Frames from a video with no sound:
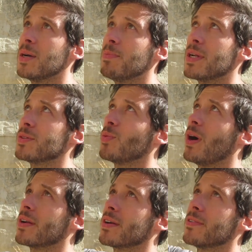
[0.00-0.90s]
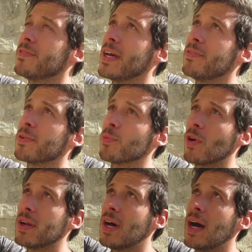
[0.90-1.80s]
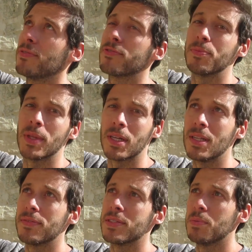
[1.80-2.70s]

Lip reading: but is water fed from runoff from the cliffs